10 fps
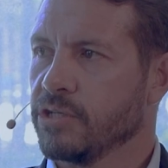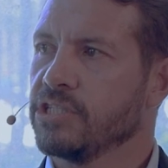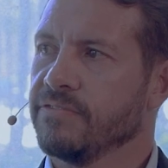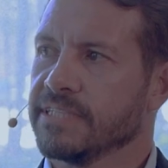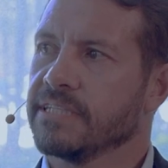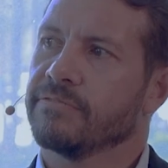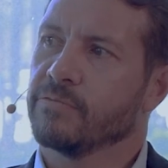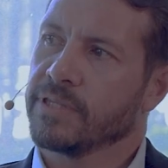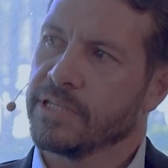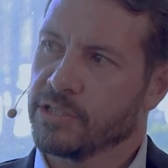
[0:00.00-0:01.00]
each of us live
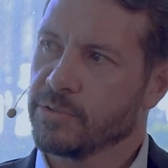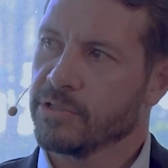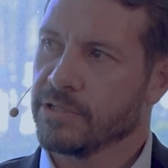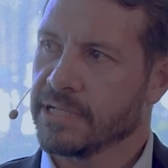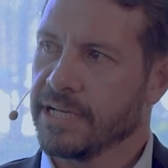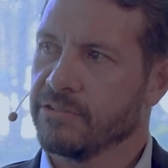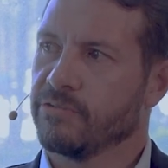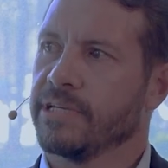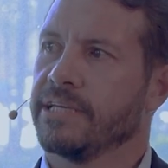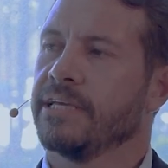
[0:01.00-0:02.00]
within a certain
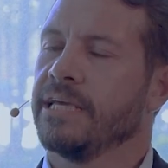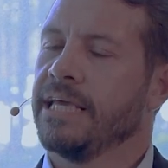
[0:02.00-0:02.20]
country.